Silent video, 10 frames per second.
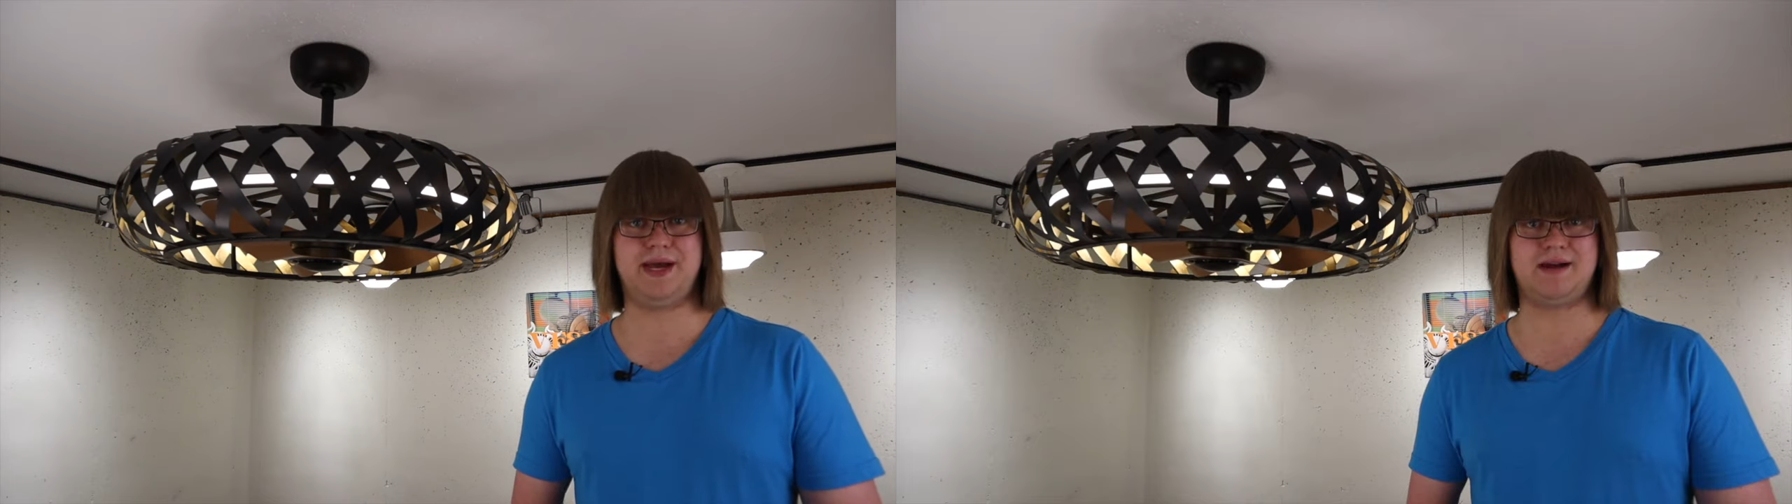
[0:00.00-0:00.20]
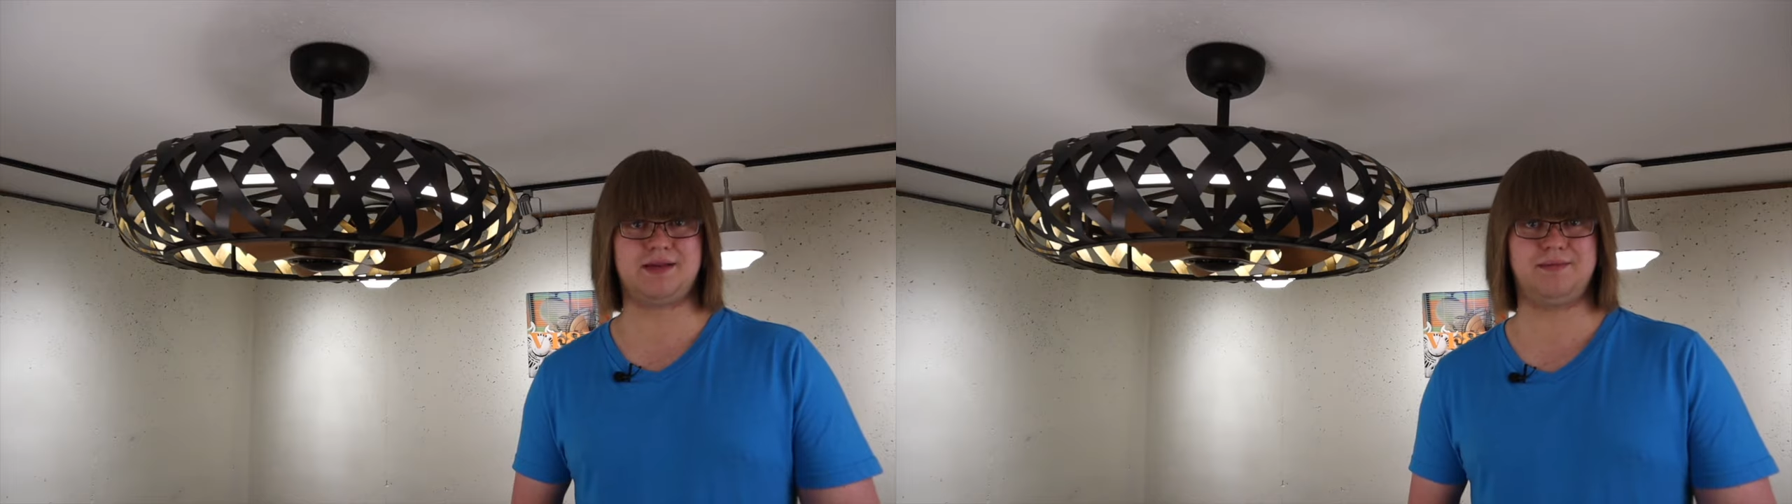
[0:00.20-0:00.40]

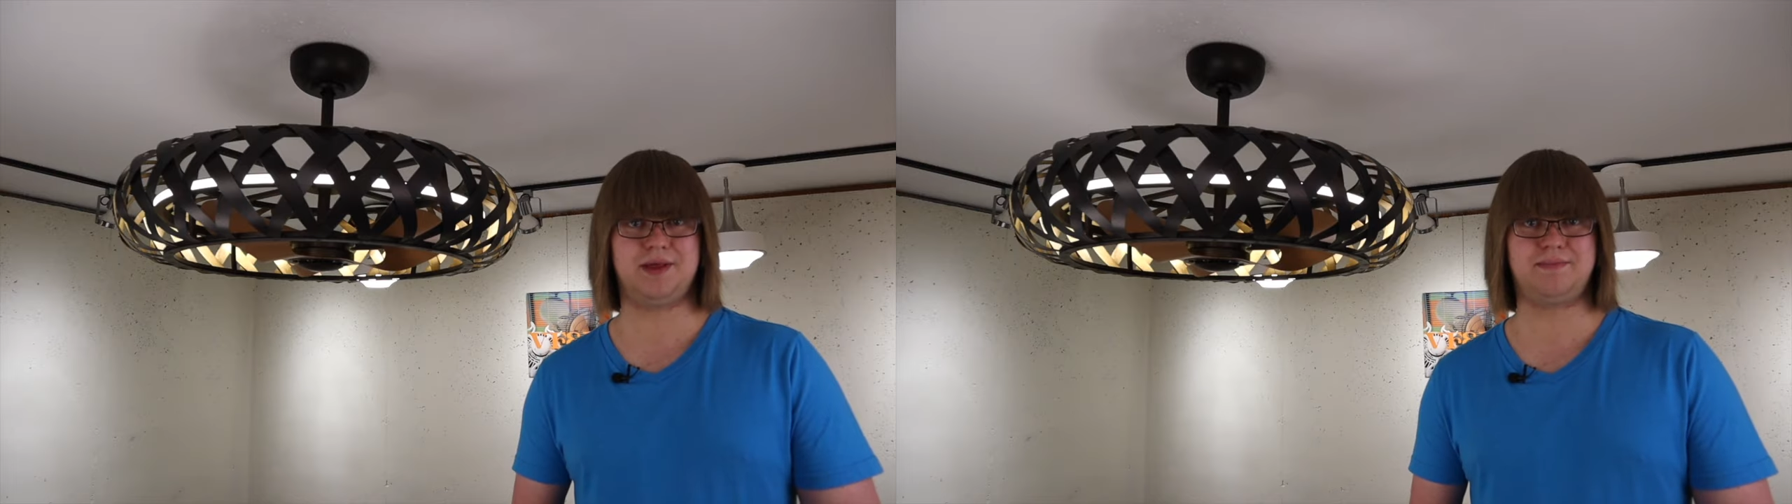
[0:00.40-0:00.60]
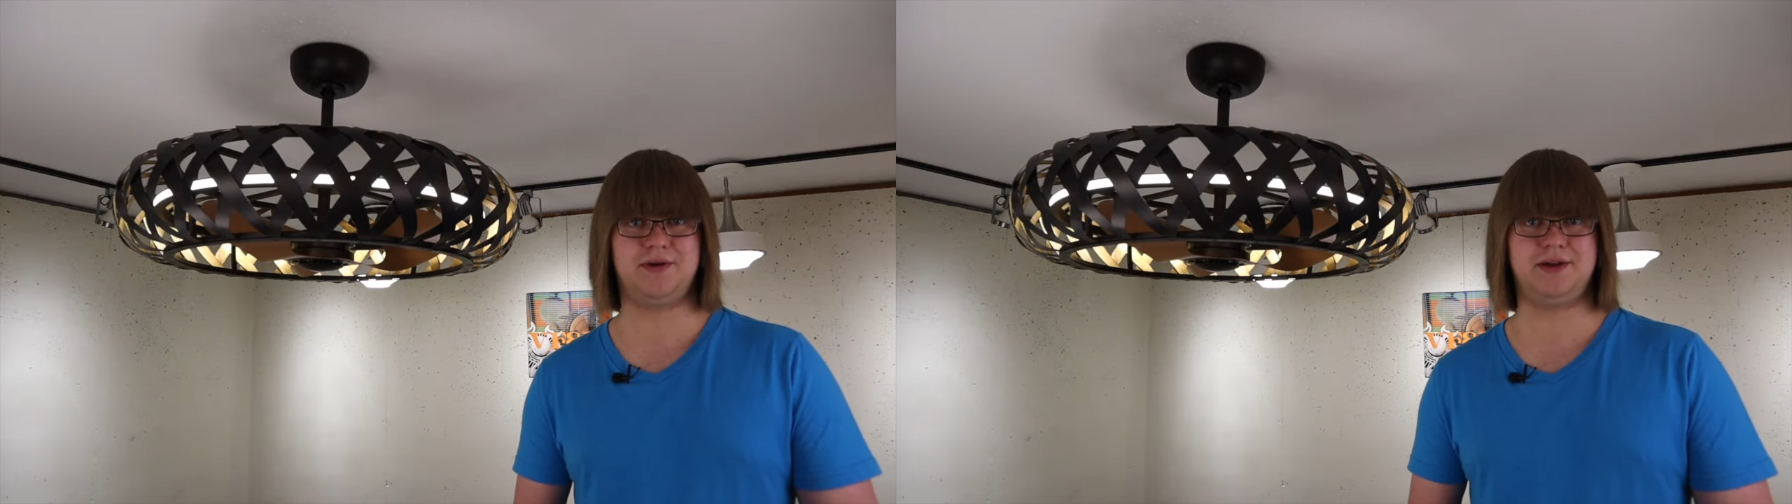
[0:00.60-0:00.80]
Maxim
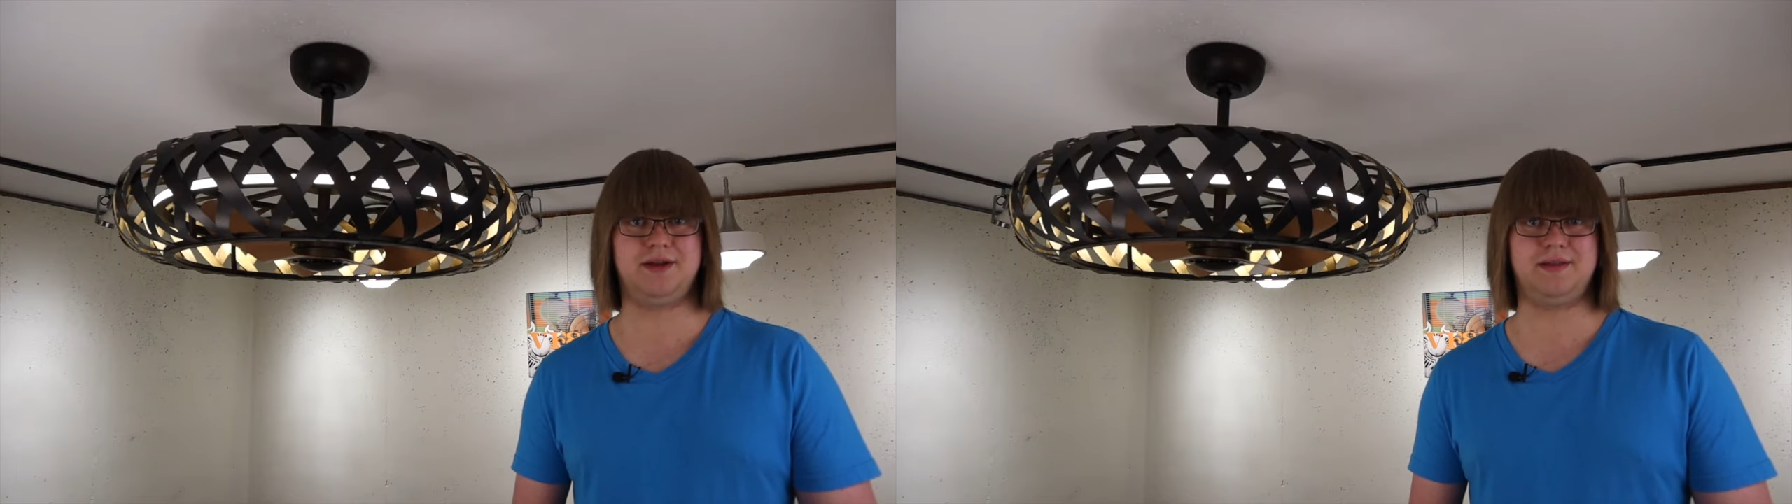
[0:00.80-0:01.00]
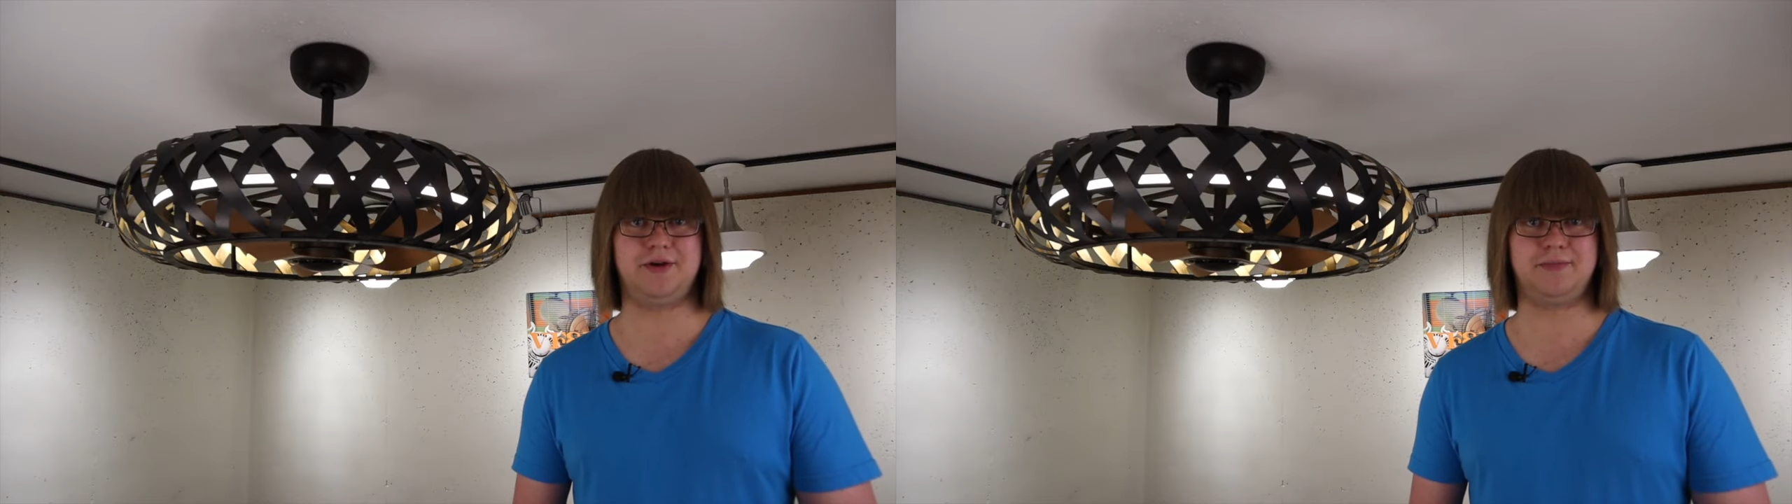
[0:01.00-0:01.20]
has put into their